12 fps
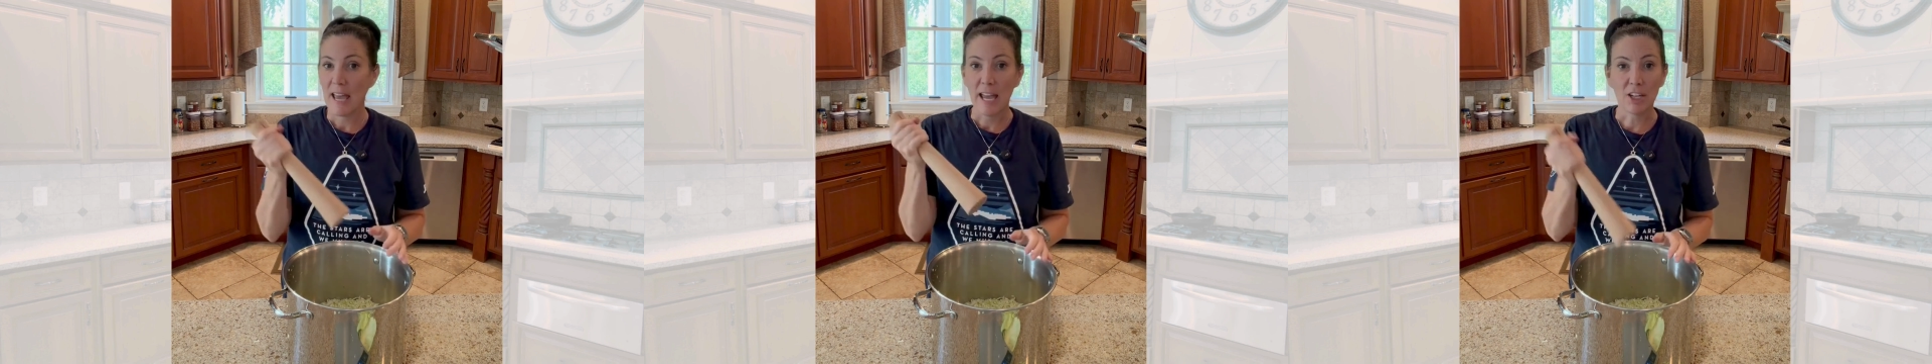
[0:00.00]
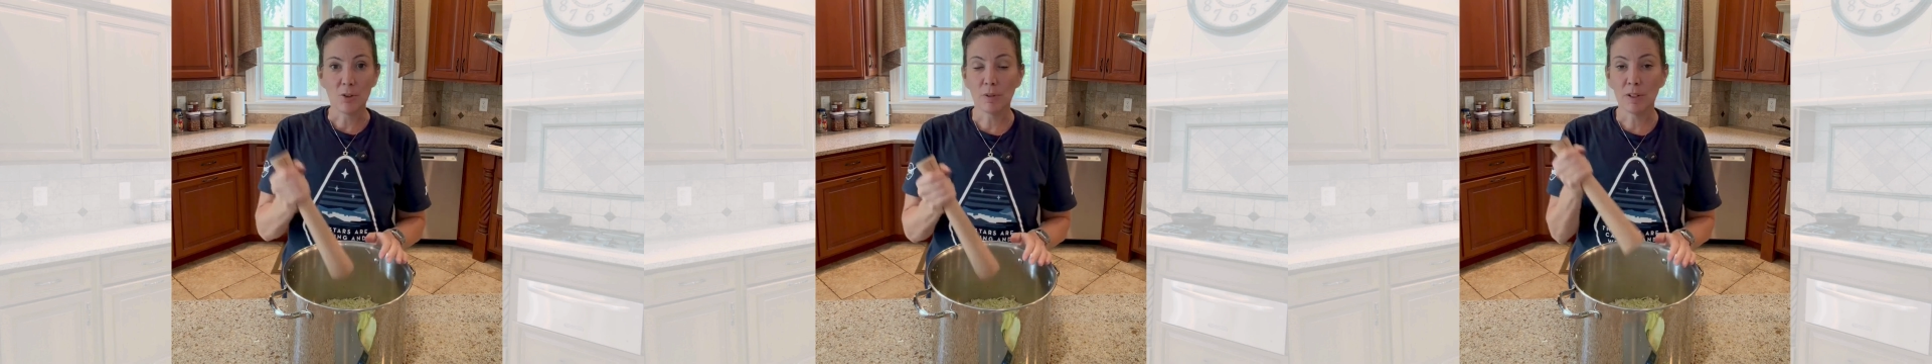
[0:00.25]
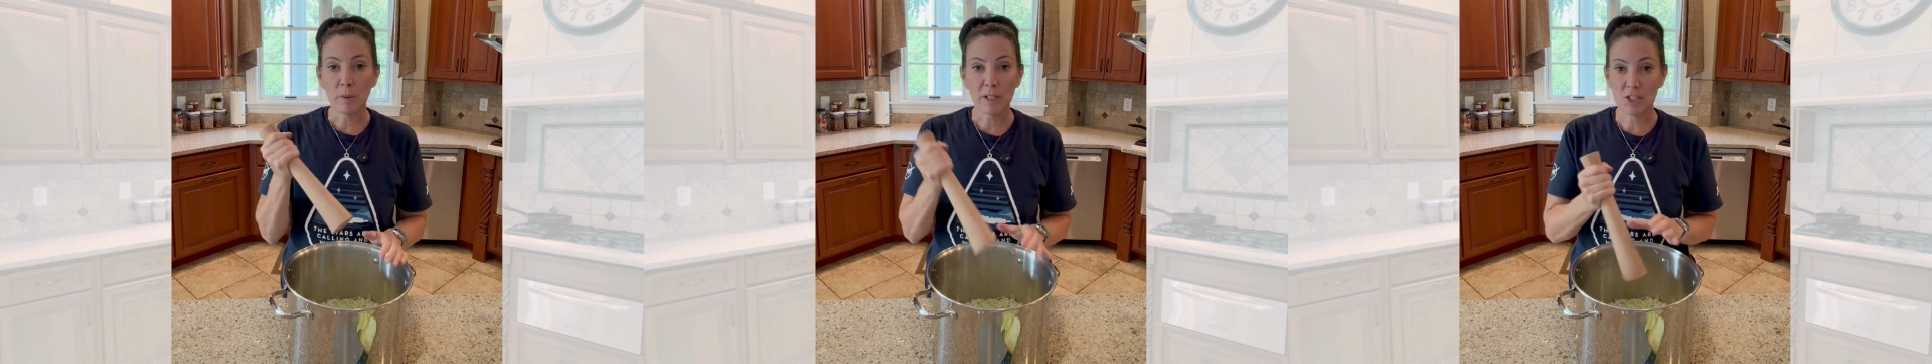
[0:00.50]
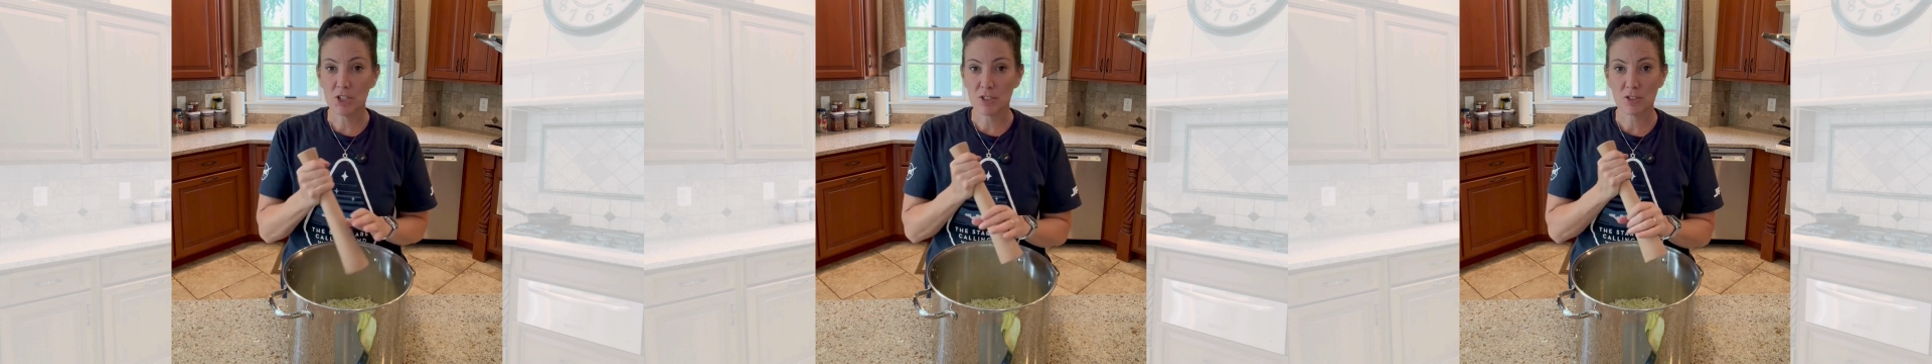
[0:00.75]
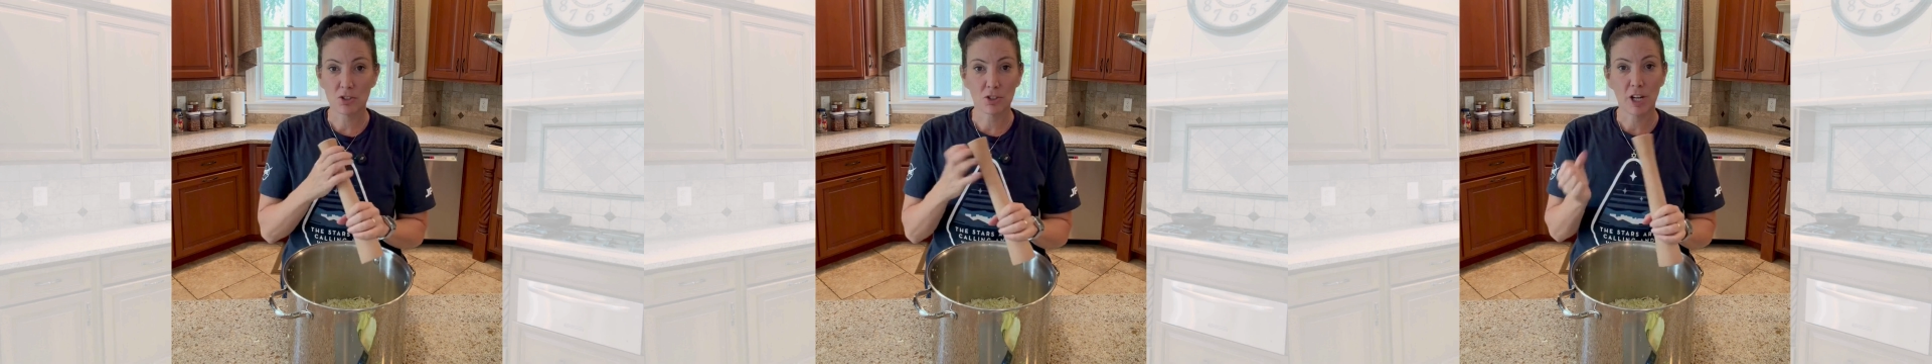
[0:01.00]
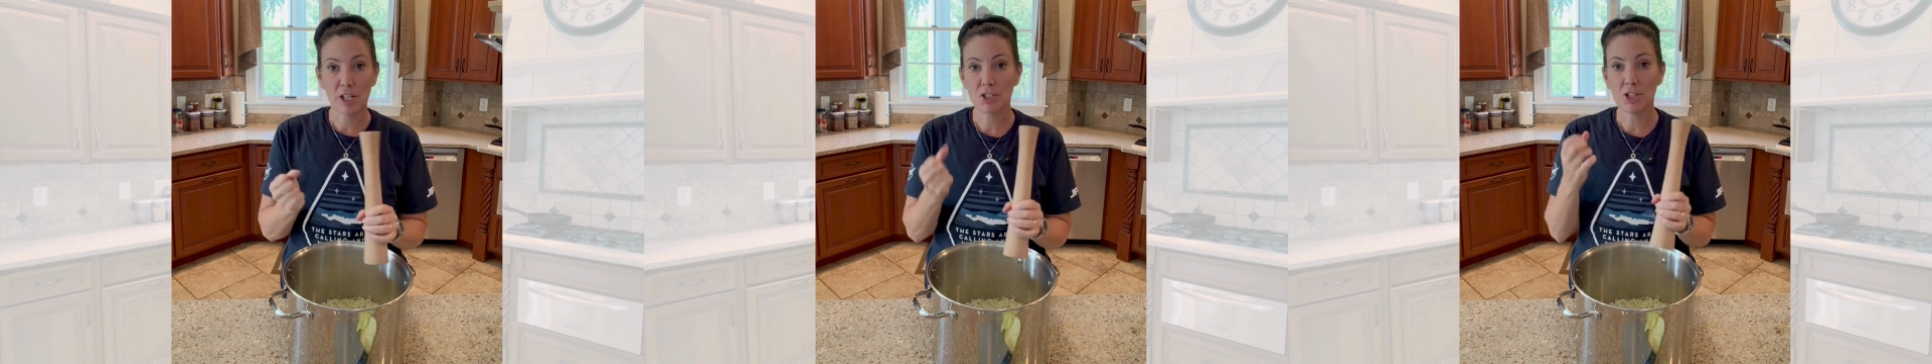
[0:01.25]
And you really want to just
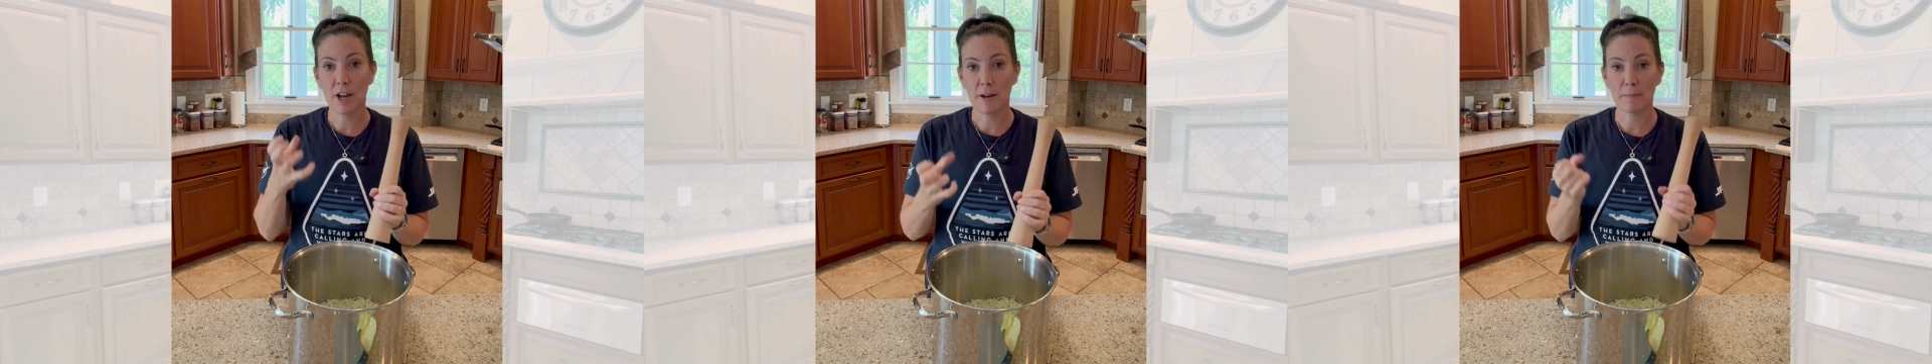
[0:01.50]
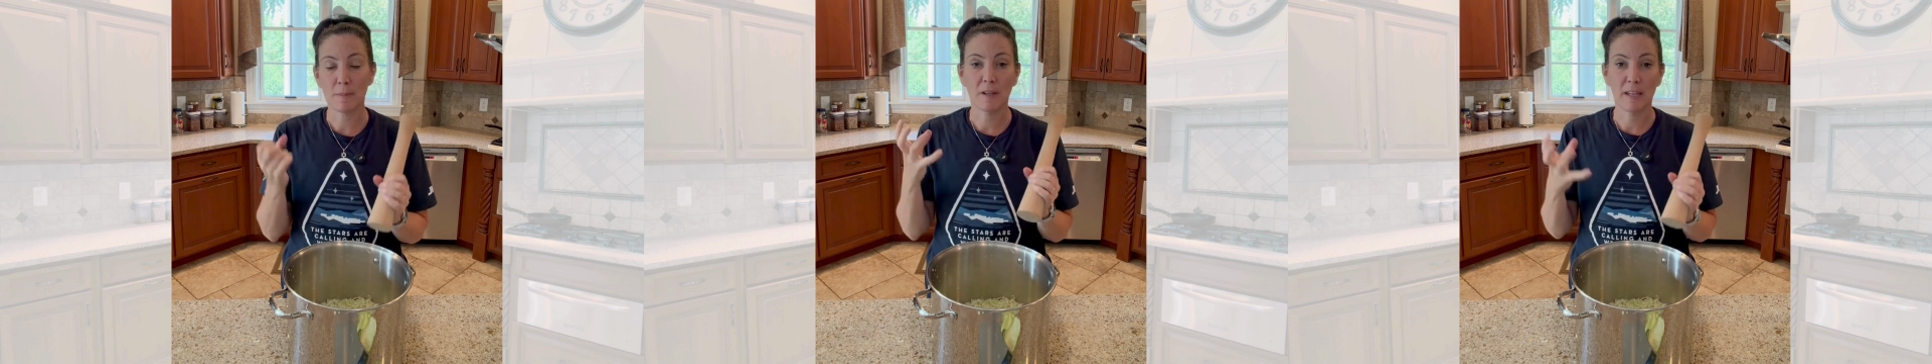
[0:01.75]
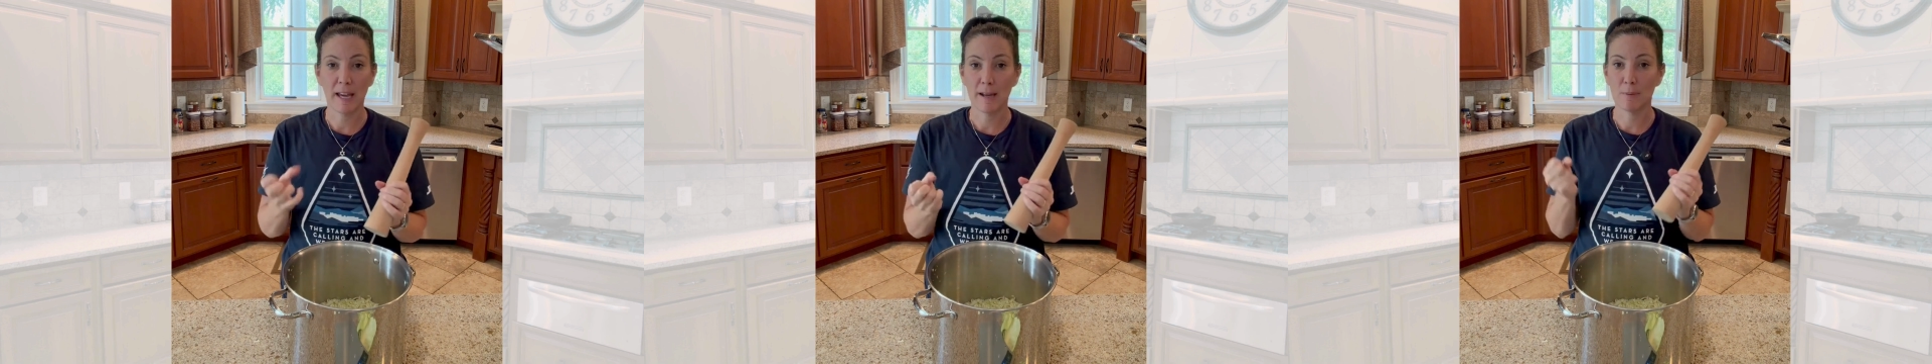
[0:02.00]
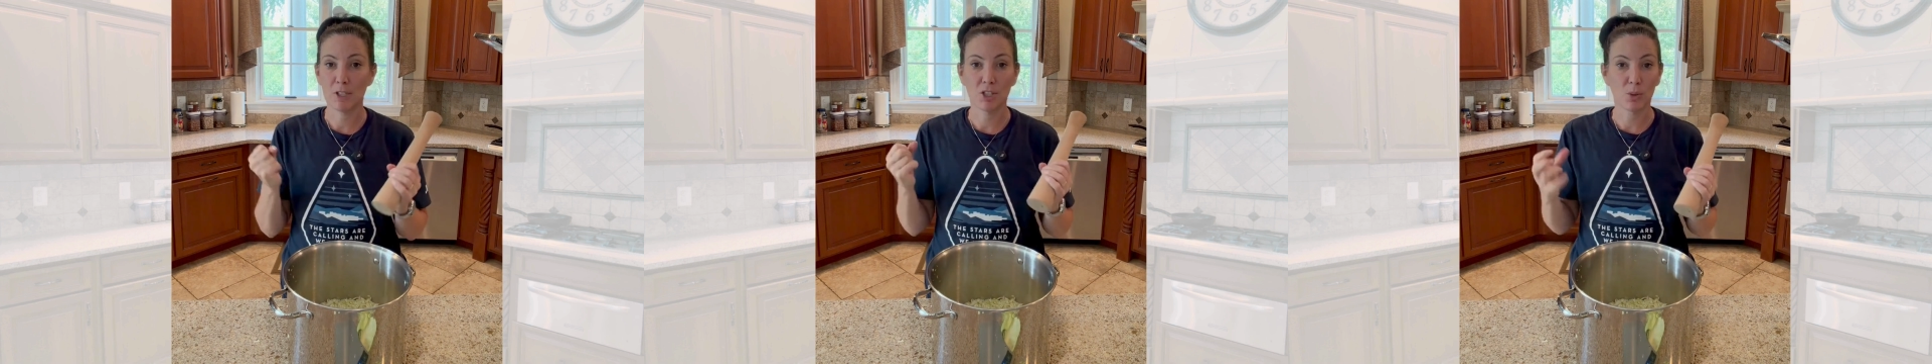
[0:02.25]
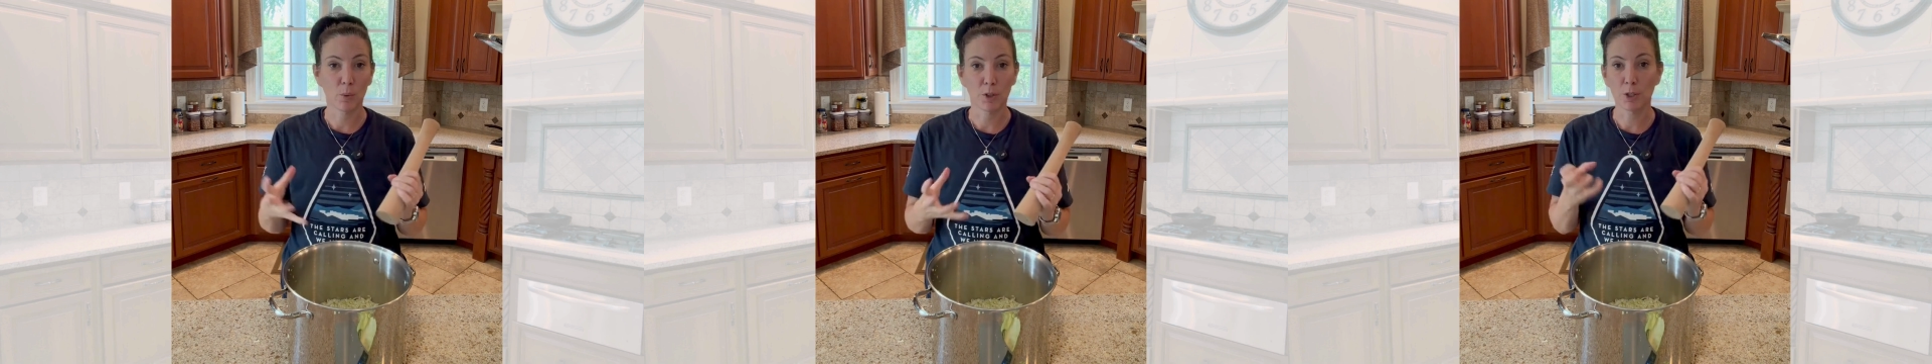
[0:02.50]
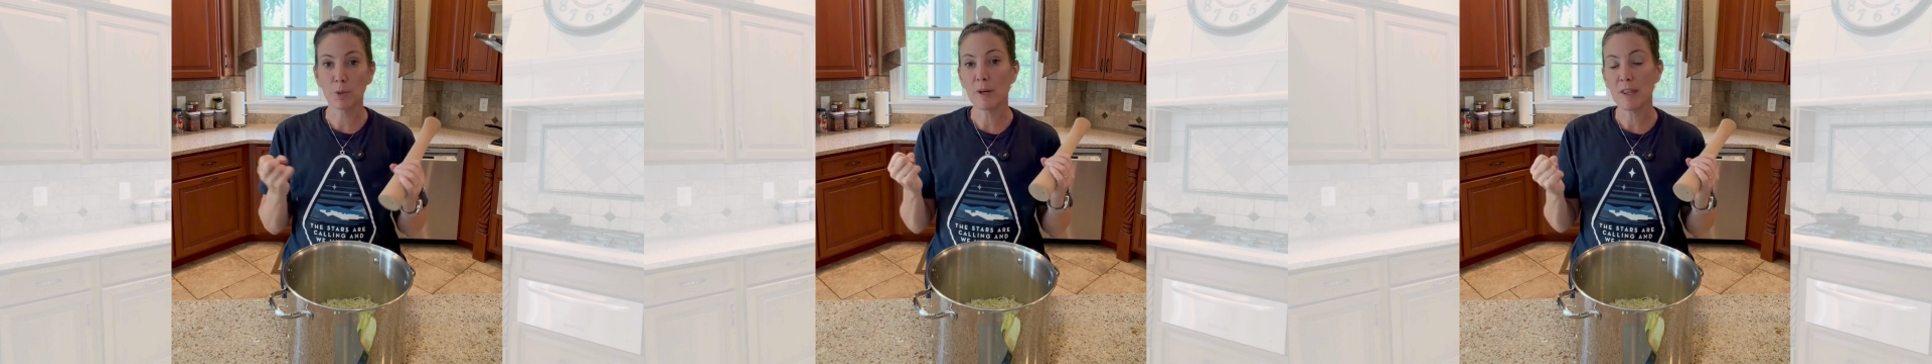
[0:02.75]
crush up the cabbage and
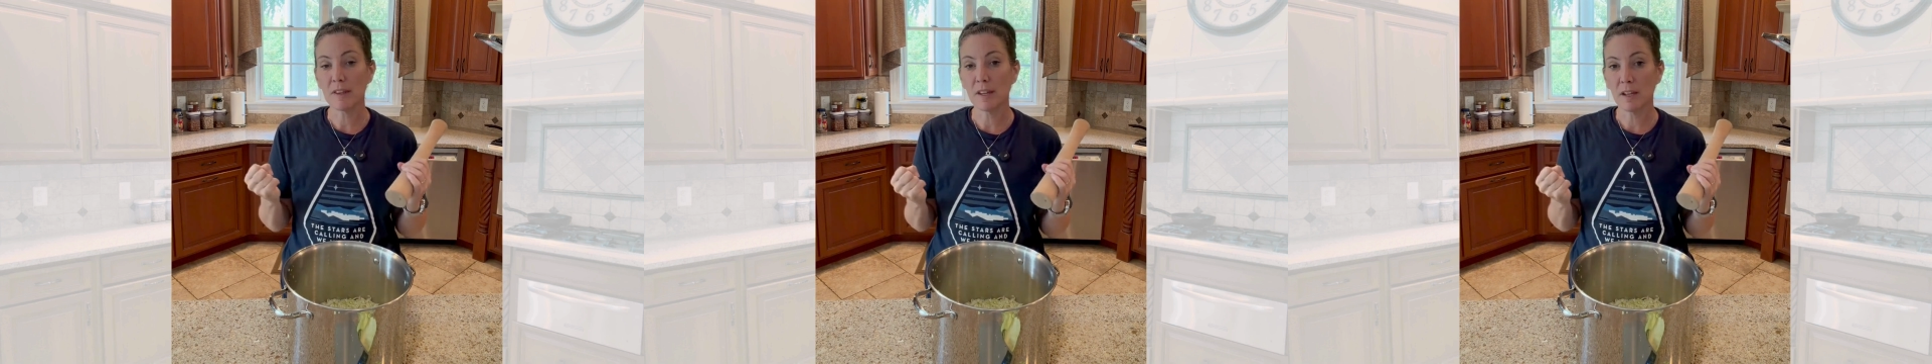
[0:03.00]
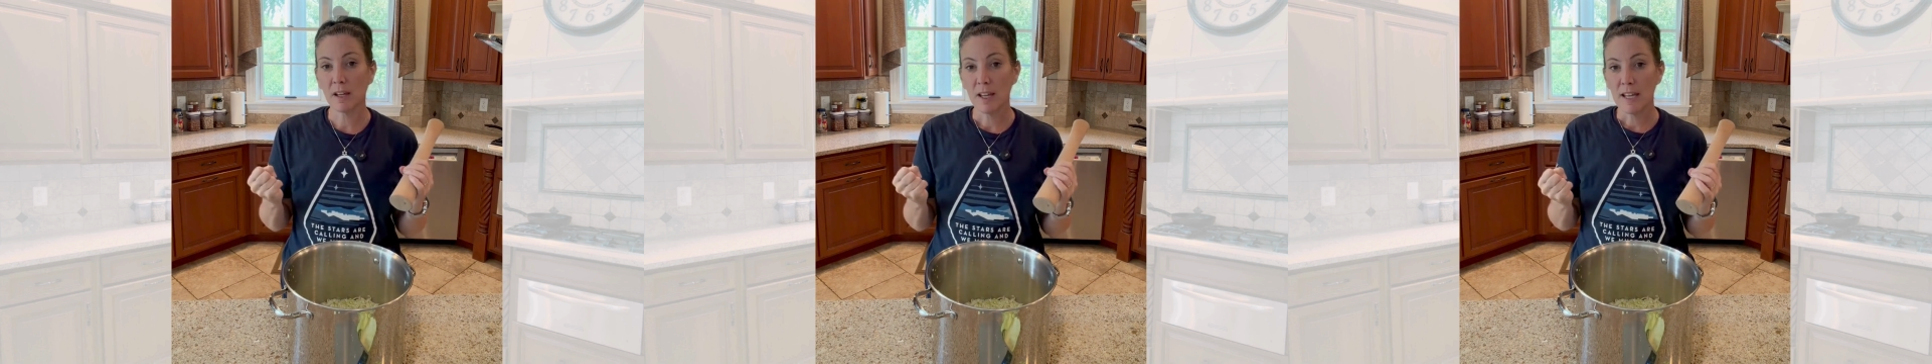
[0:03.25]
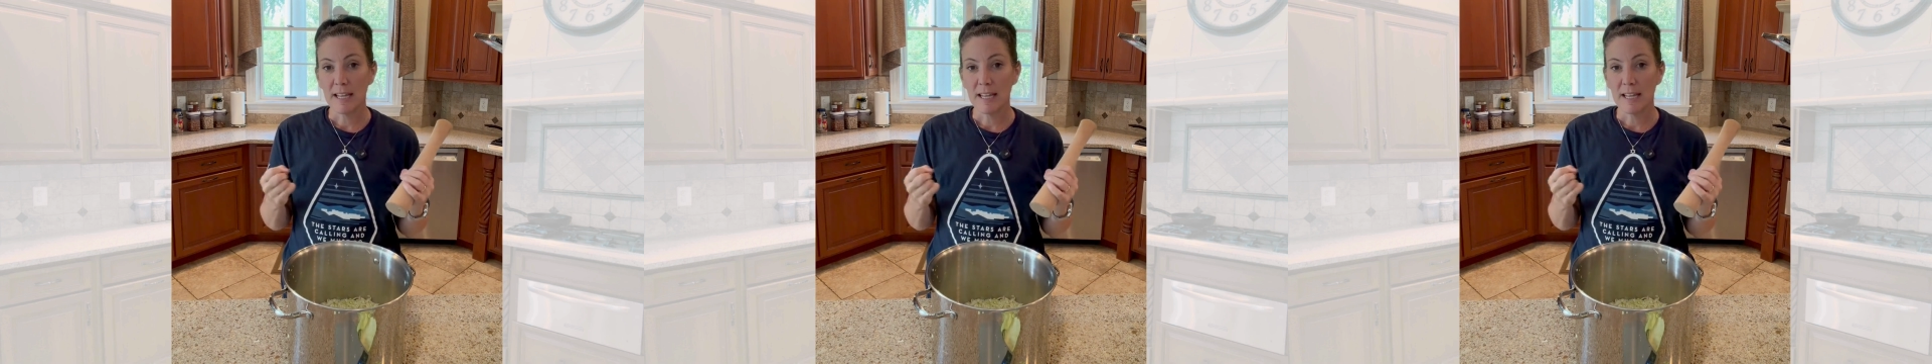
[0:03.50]
work with it